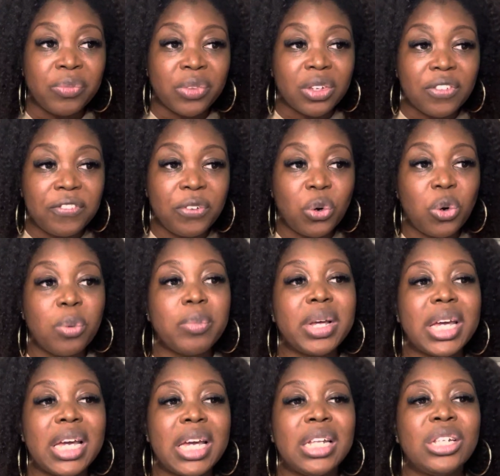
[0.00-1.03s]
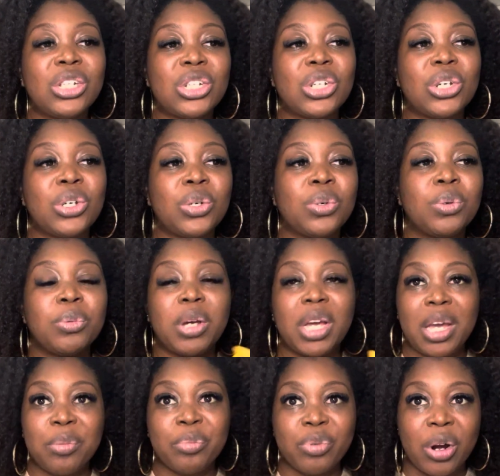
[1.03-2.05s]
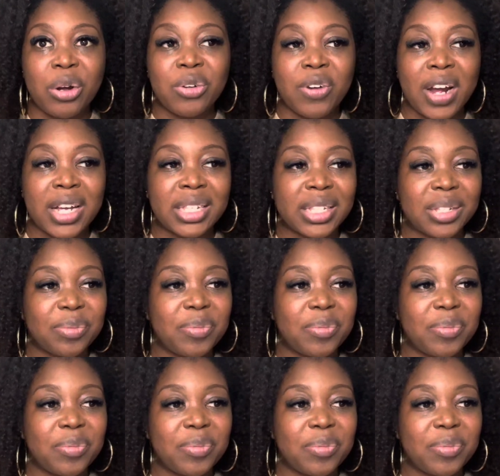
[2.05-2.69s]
form into in progress.